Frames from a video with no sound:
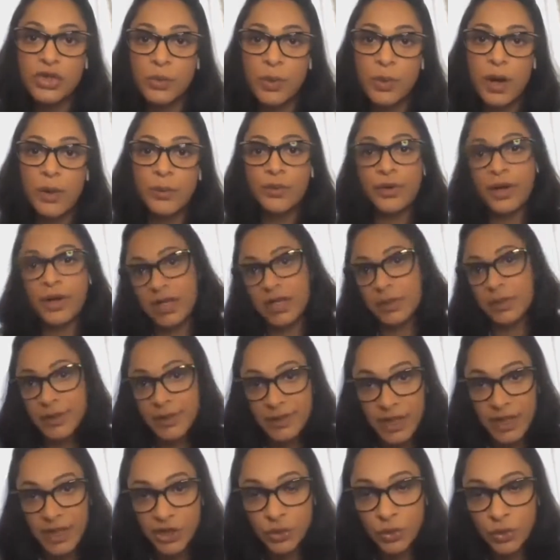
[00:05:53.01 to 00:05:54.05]
So I would
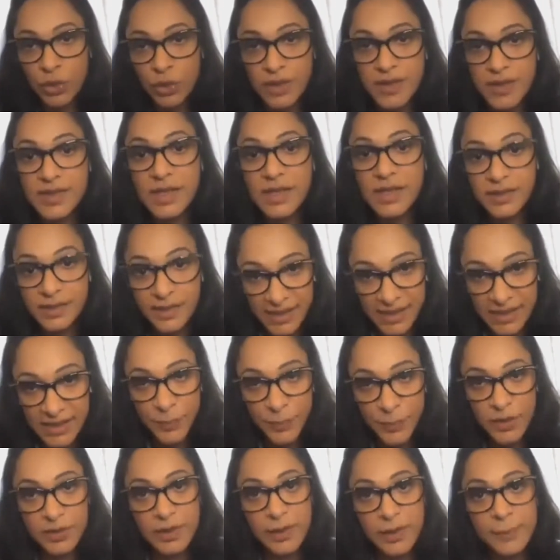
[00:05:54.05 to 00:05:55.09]
recommend that you consult an expert.